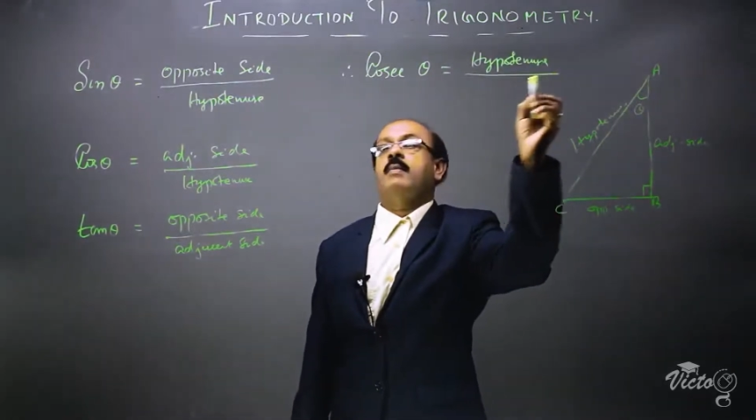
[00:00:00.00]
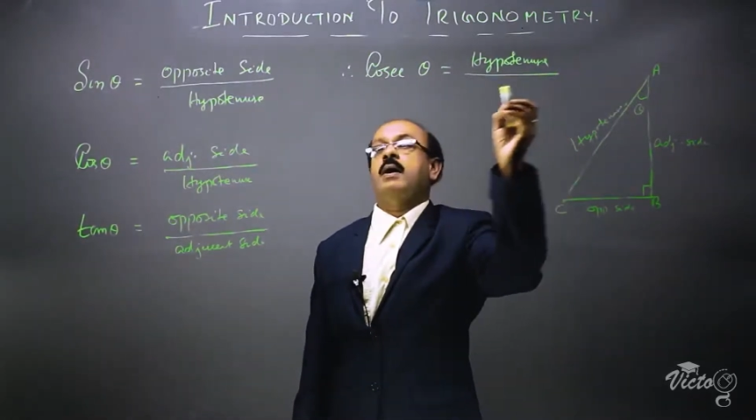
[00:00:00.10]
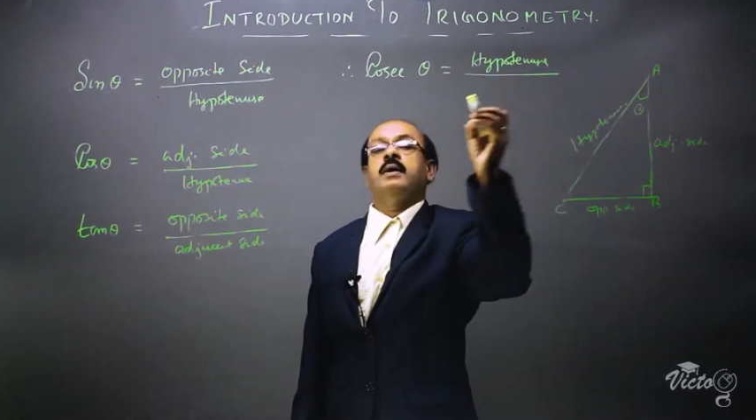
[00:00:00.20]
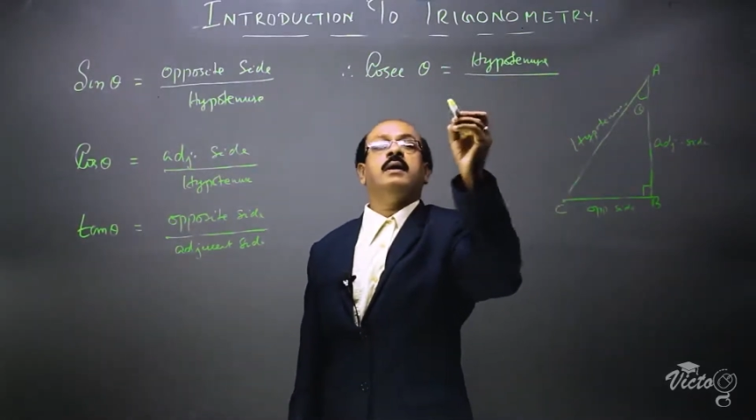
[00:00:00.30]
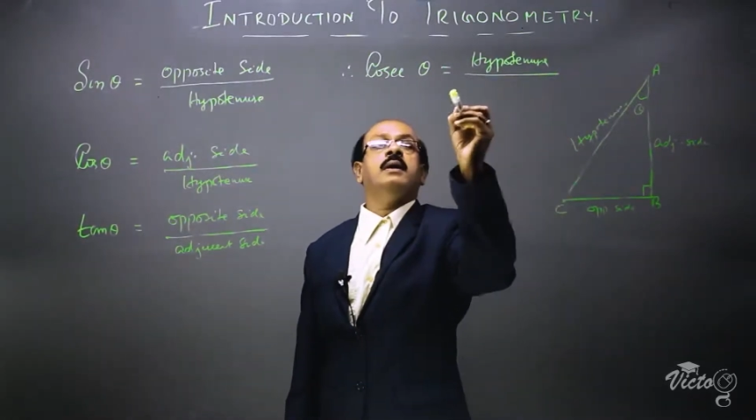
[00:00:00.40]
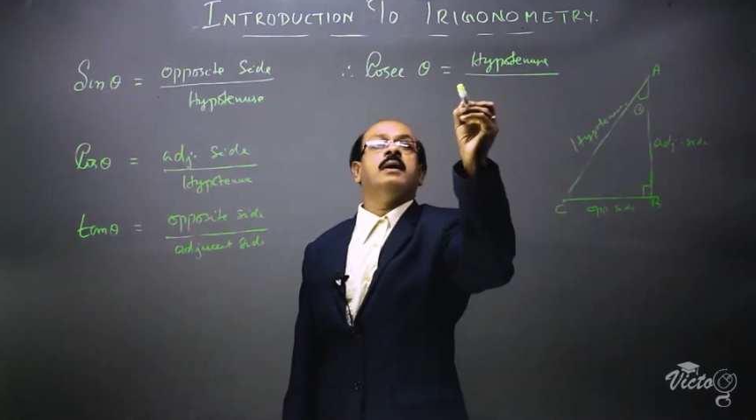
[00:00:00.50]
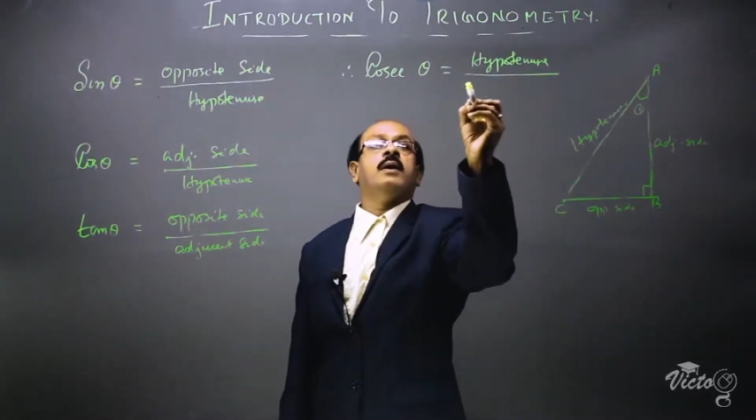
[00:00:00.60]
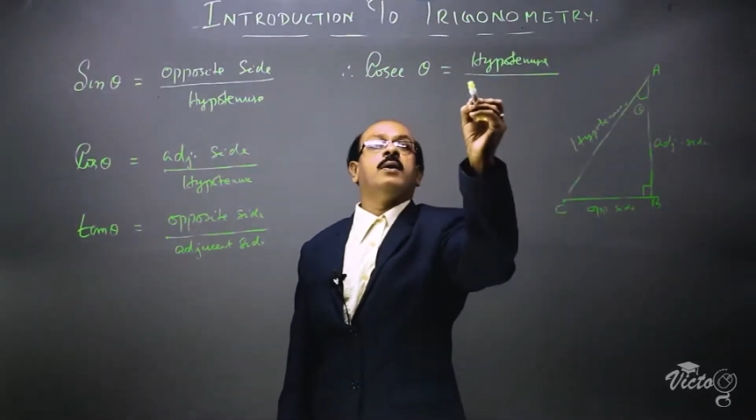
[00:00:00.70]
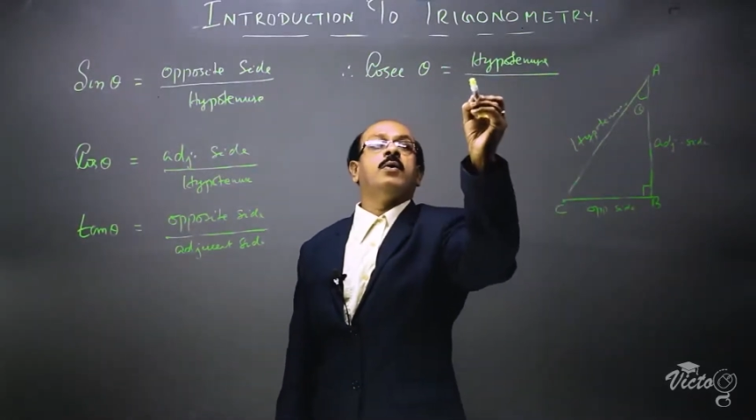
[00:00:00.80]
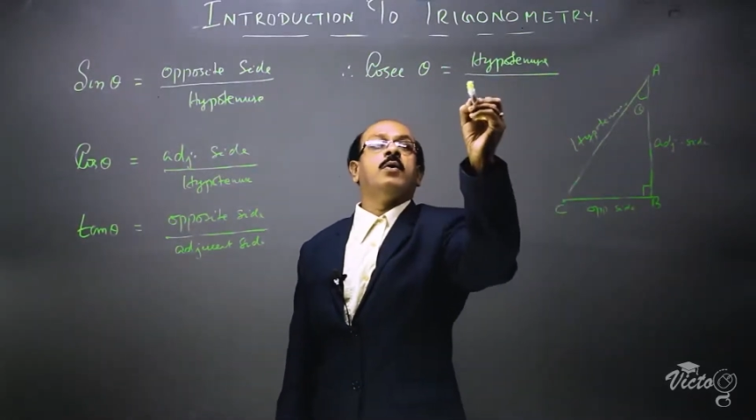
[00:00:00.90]
by
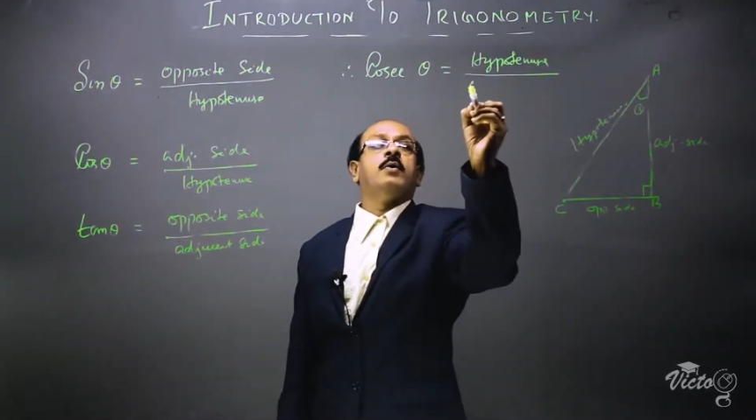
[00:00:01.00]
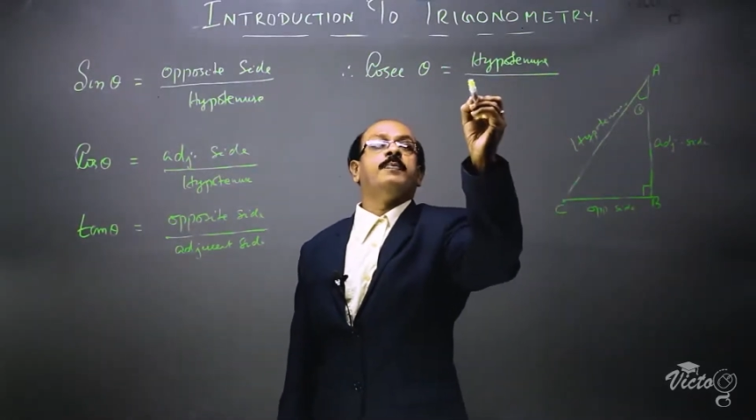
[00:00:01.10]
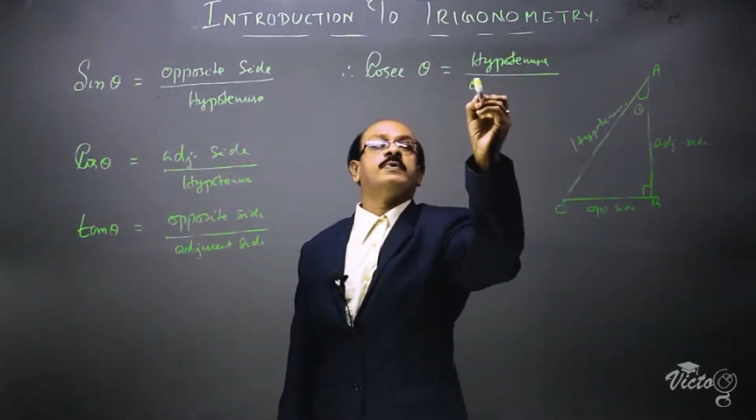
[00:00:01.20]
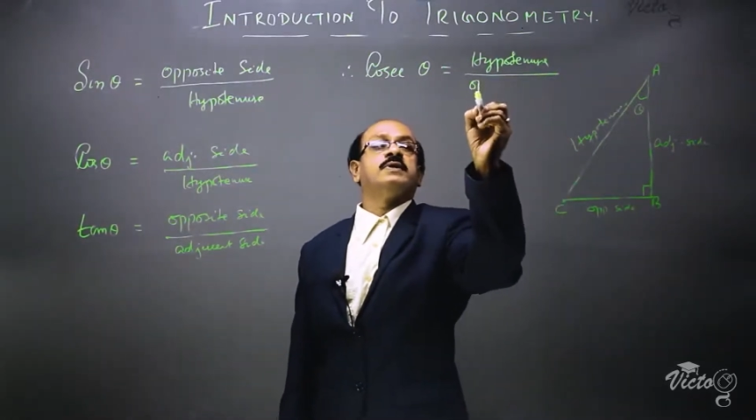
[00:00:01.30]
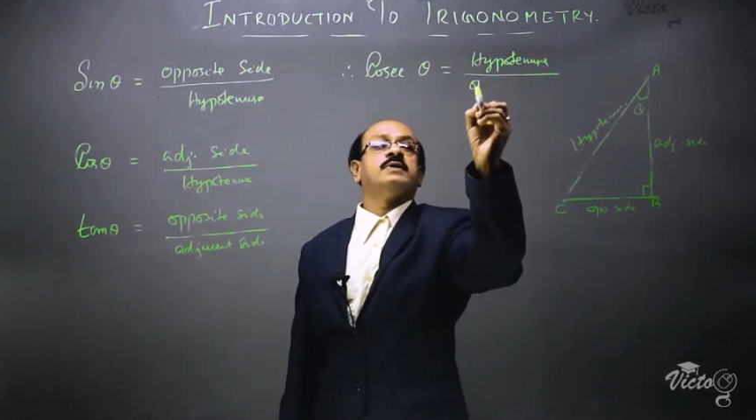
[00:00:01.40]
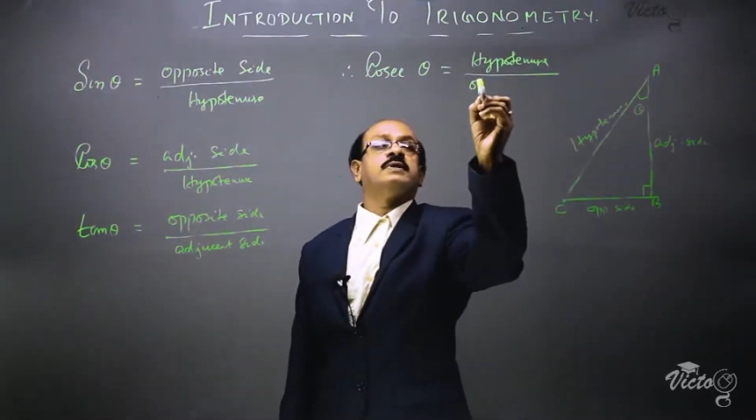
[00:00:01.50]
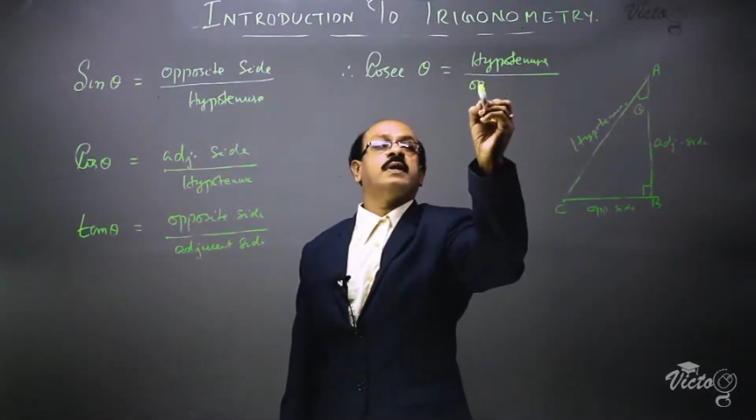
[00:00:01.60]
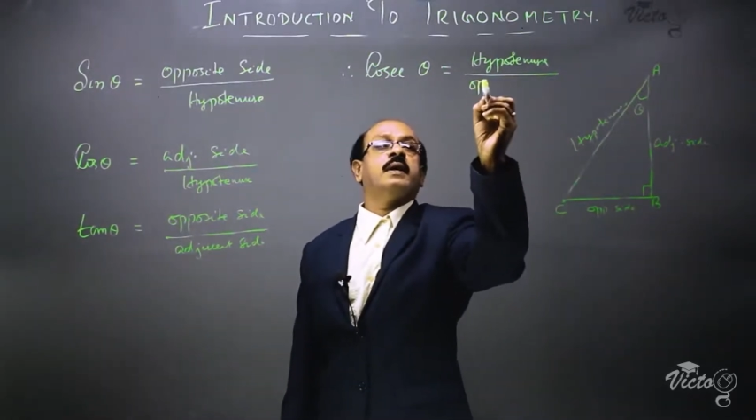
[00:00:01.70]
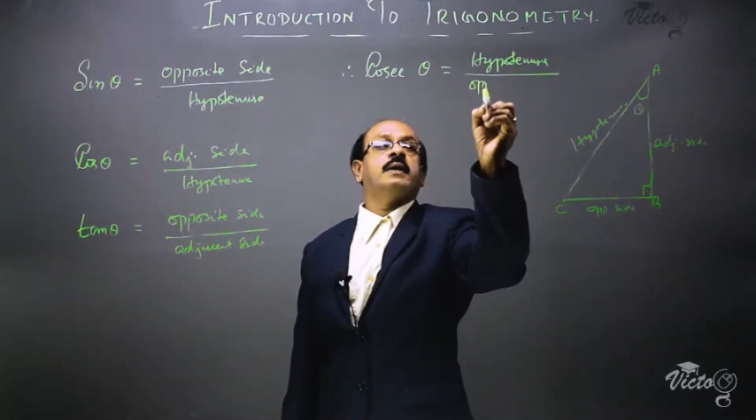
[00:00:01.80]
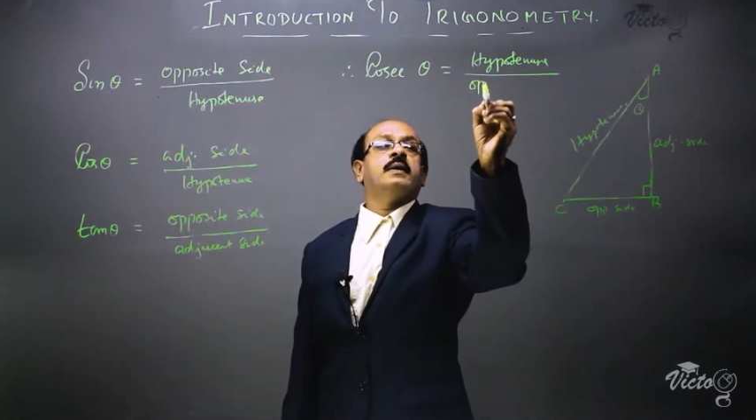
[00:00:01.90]
opposite
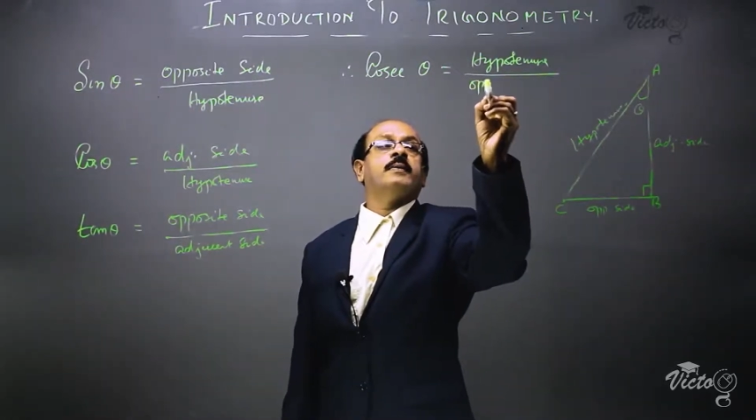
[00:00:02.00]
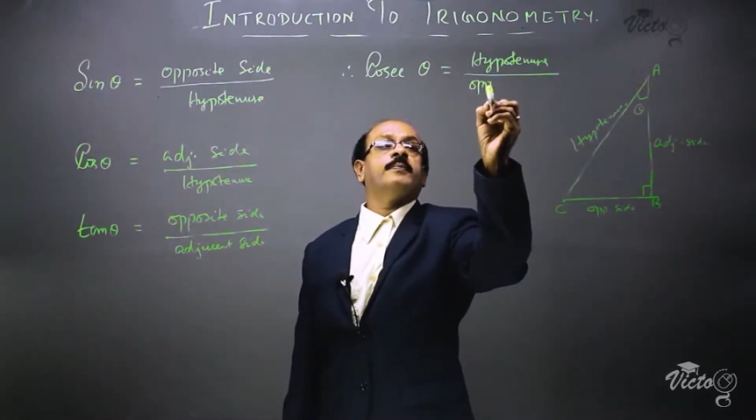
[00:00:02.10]
side.